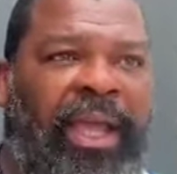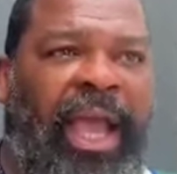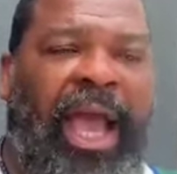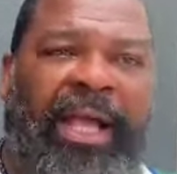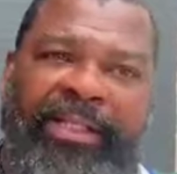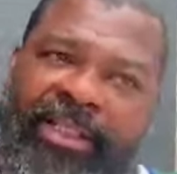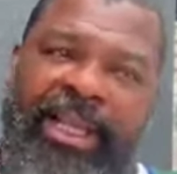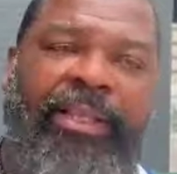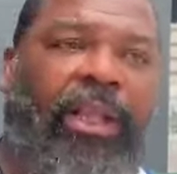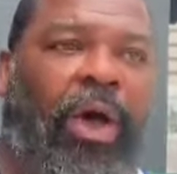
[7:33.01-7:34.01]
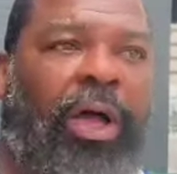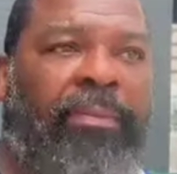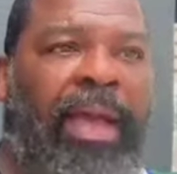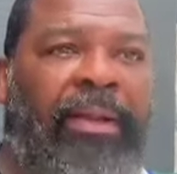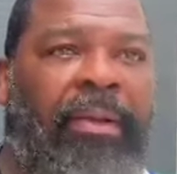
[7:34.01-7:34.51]
And seek the Lord,
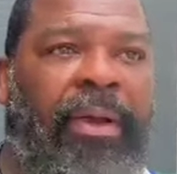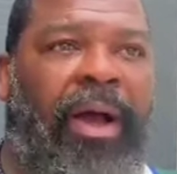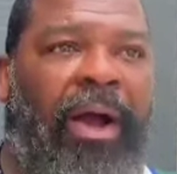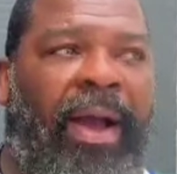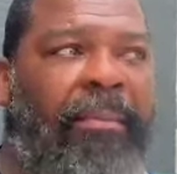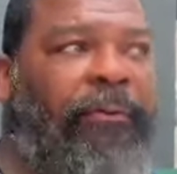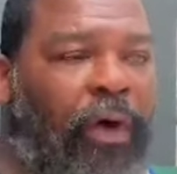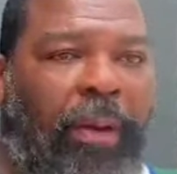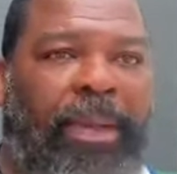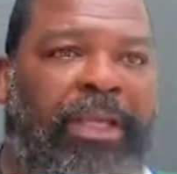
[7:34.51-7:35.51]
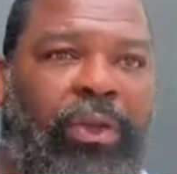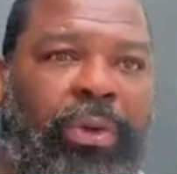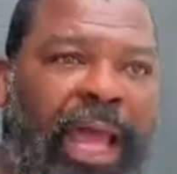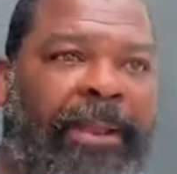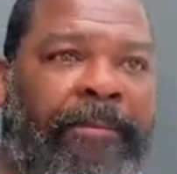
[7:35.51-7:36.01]
man. All right? Before it be too
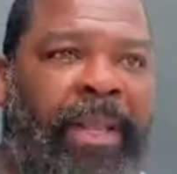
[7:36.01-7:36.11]
late.